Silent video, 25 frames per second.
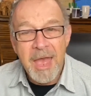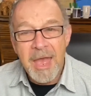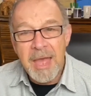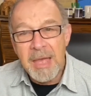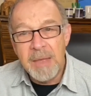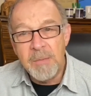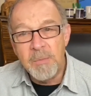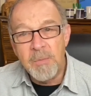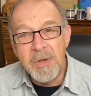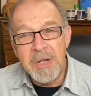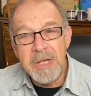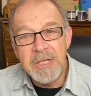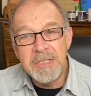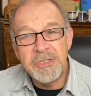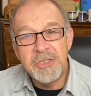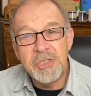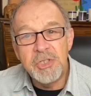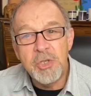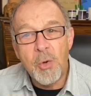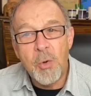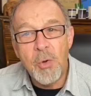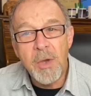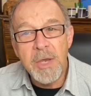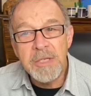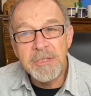And when his
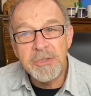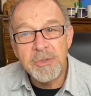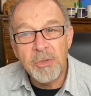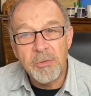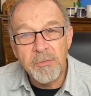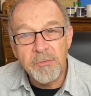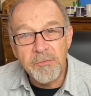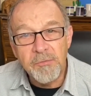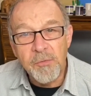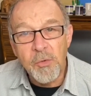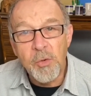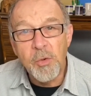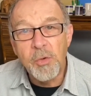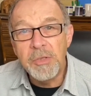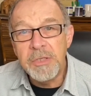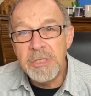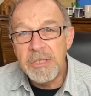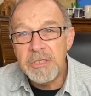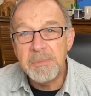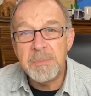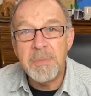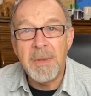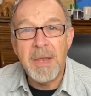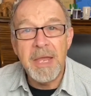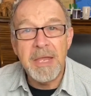joy is on full
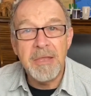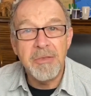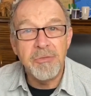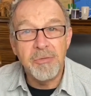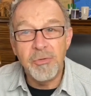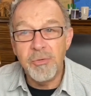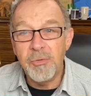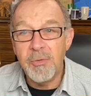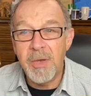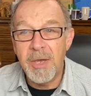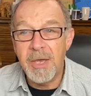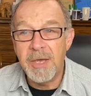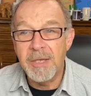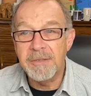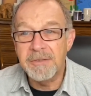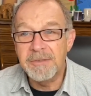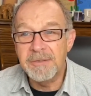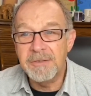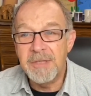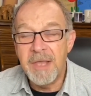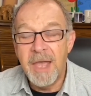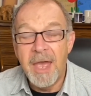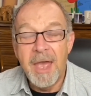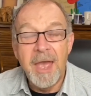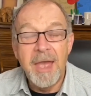display through
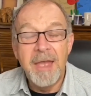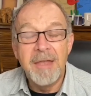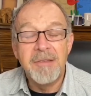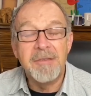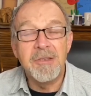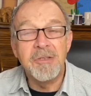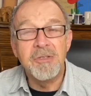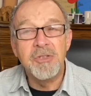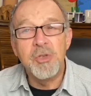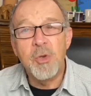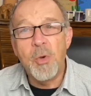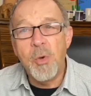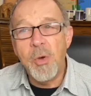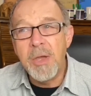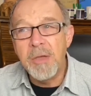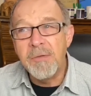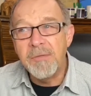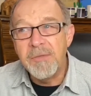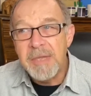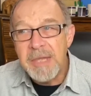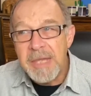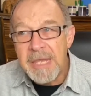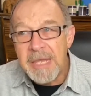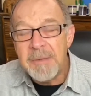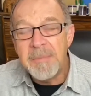us, the joy of
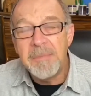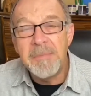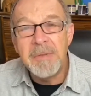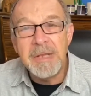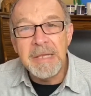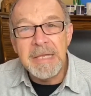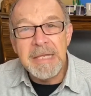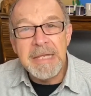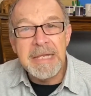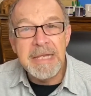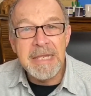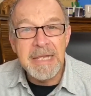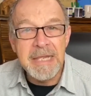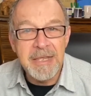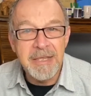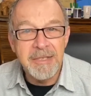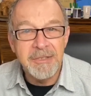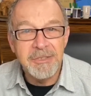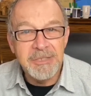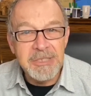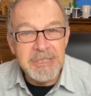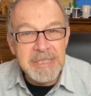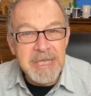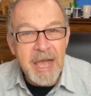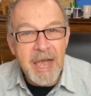him leading
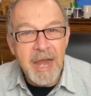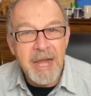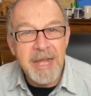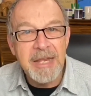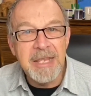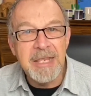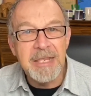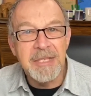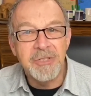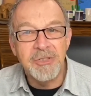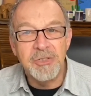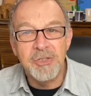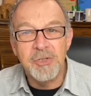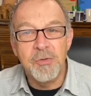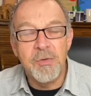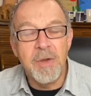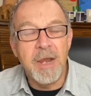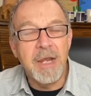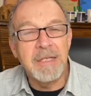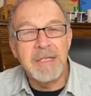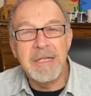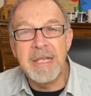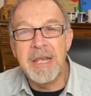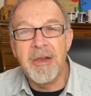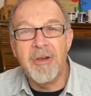us, guiding us,
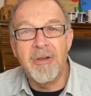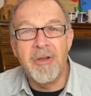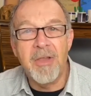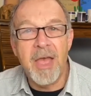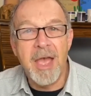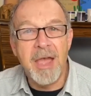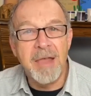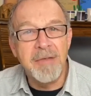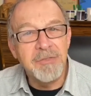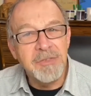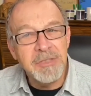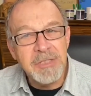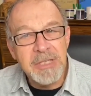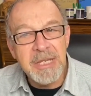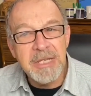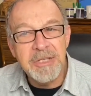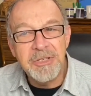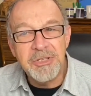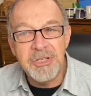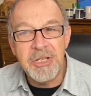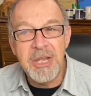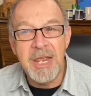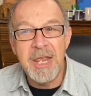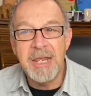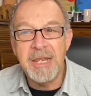directing our lives
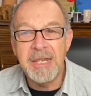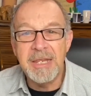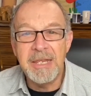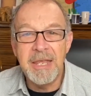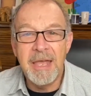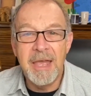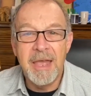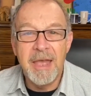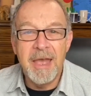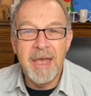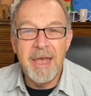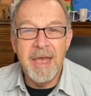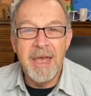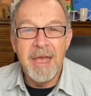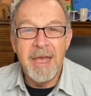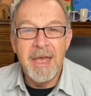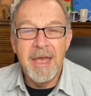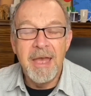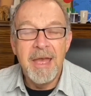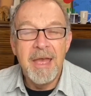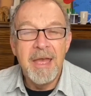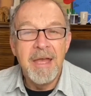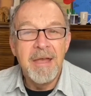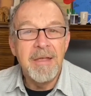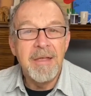each day,
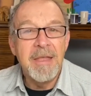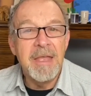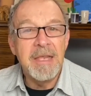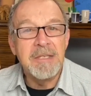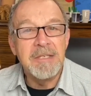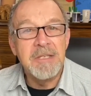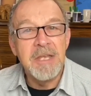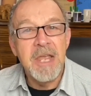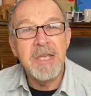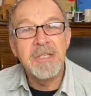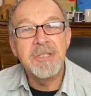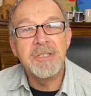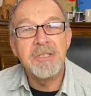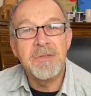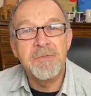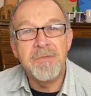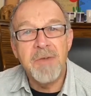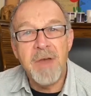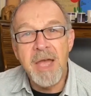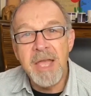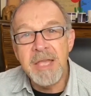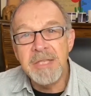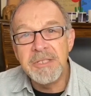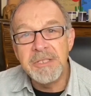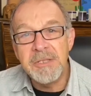it
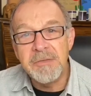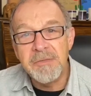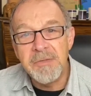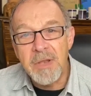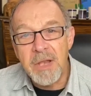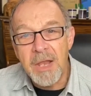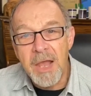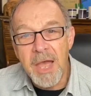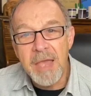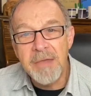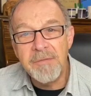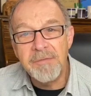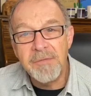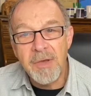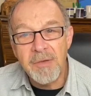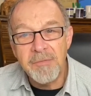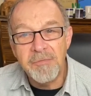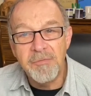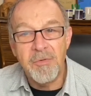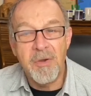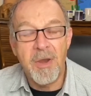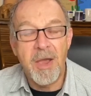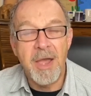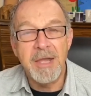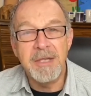testifies of the life of
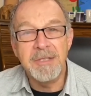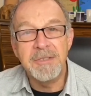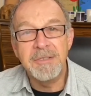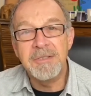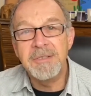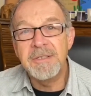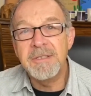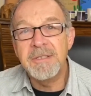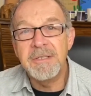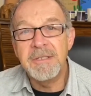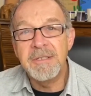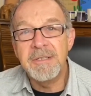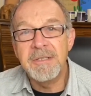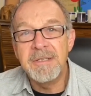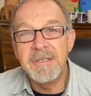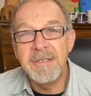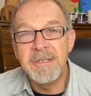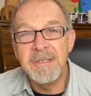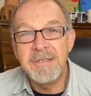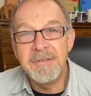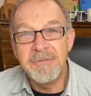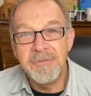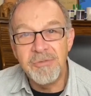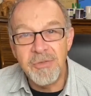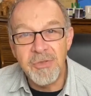Christ
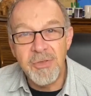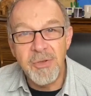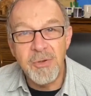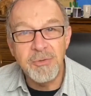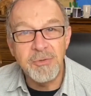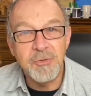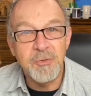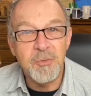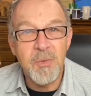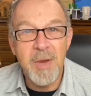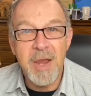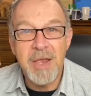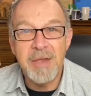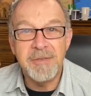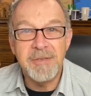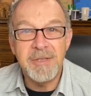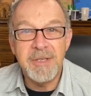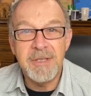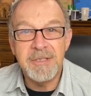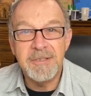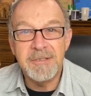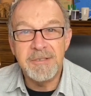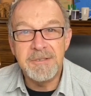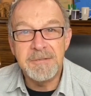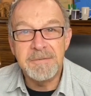to those around
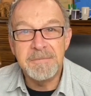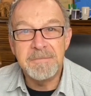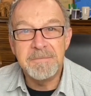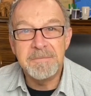us.